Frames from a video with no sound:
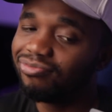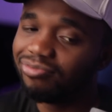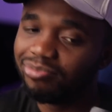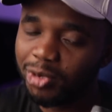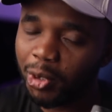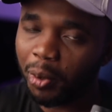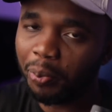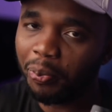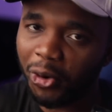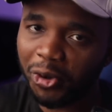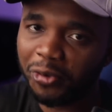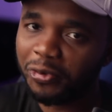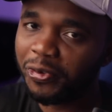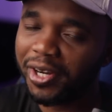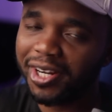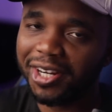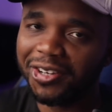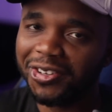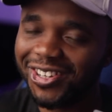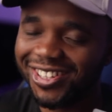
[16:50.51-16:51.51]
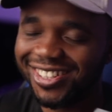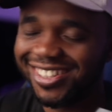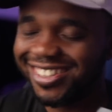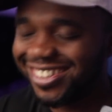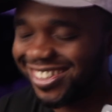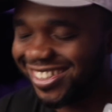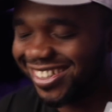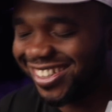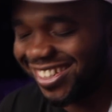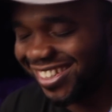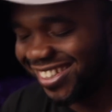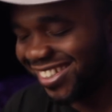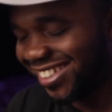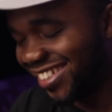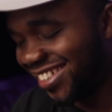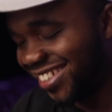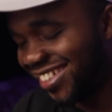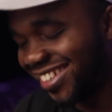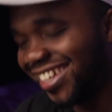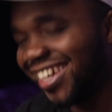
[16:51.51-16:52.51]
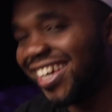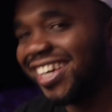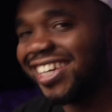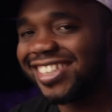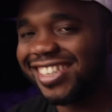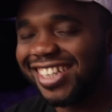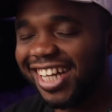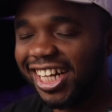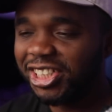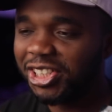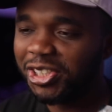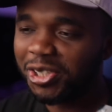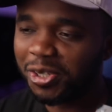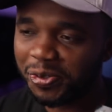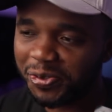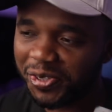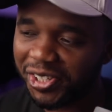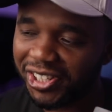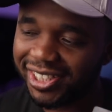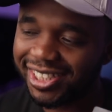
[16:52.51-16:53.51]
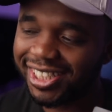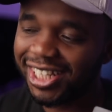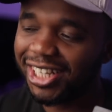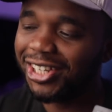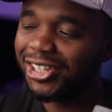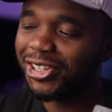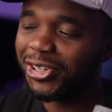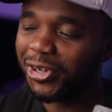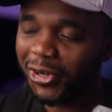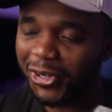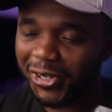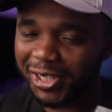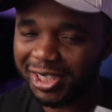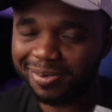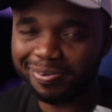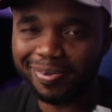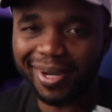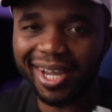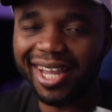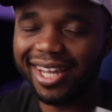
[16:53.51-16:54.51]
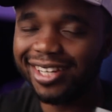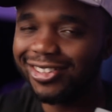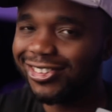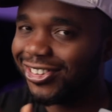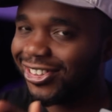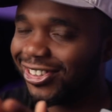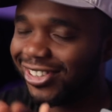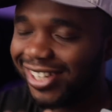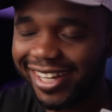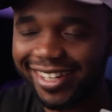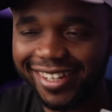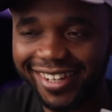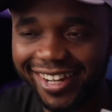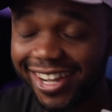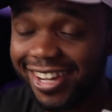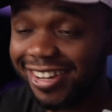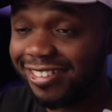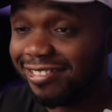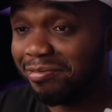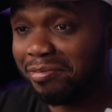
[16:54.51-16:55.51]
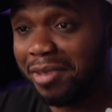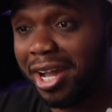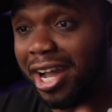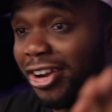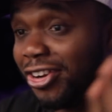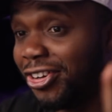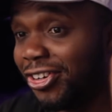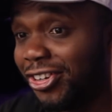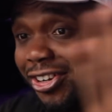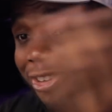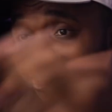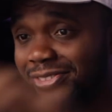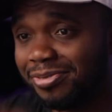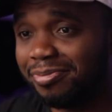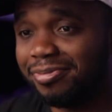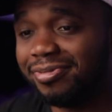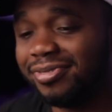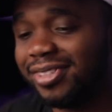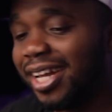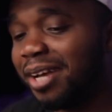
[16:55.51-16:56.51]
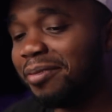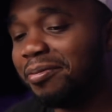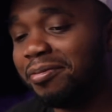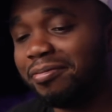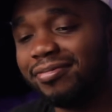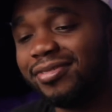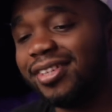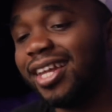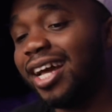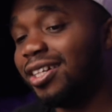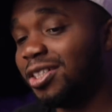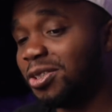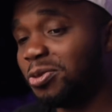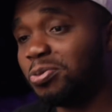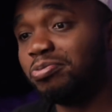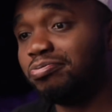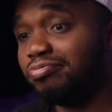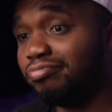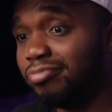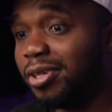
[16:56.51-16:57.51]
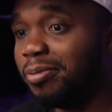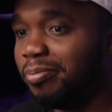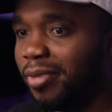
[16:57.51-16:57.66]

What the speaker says: your boyfriend and snatching your fiance, your husband, or like, I don't know. That's the